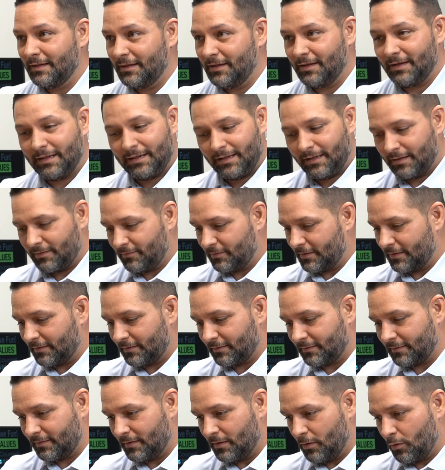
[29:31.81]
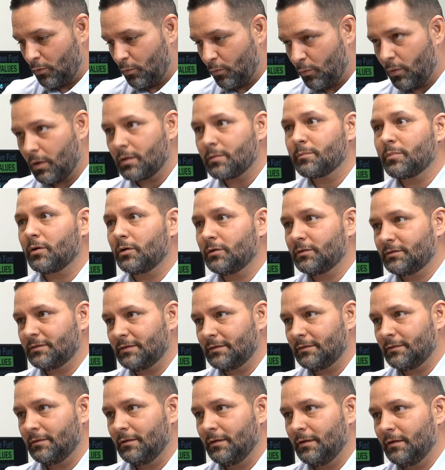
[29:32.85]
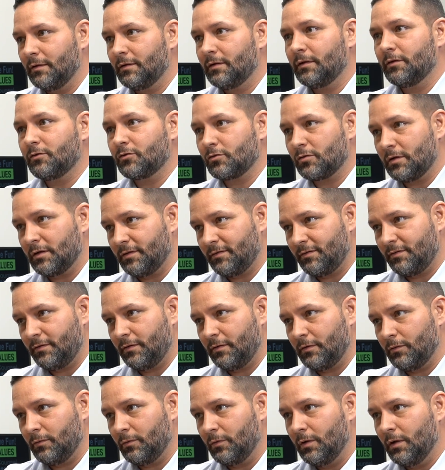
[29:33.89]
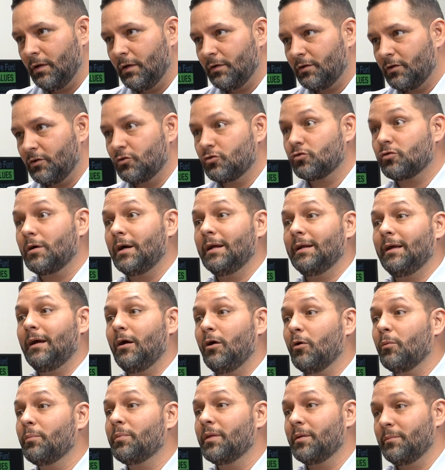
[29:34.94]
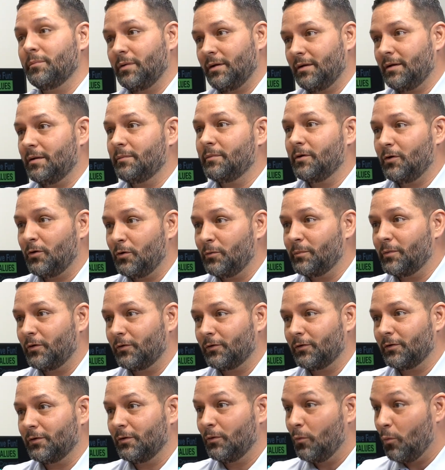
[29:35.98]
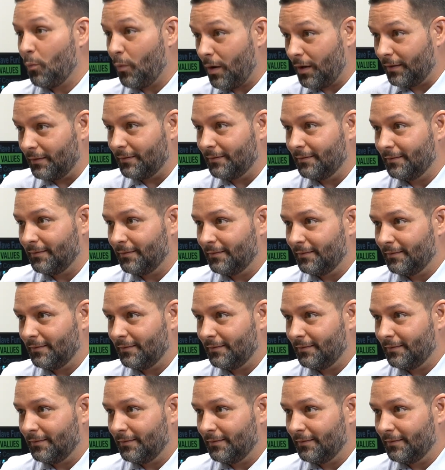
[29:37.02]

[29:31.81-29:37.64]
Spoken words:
You got to convince 1 person to trust you to try to help them become a homeowner. 1.